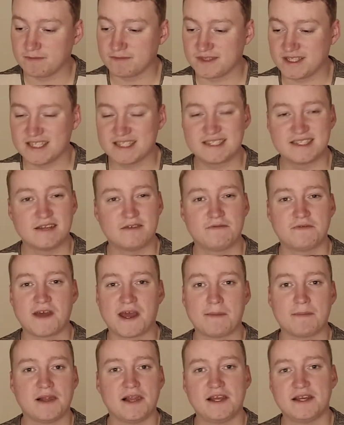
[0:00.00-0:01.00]
distant
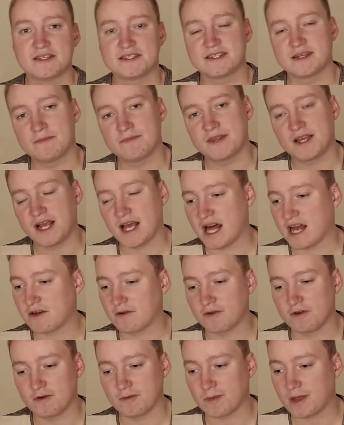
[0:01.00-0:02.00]
family or something. I
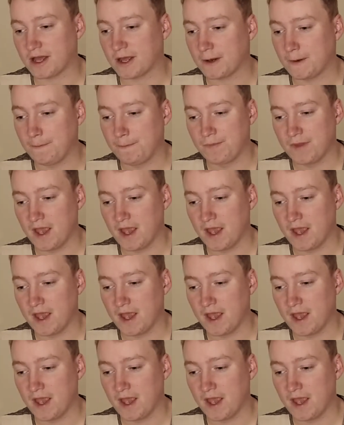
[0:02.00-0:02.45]
don't know, man.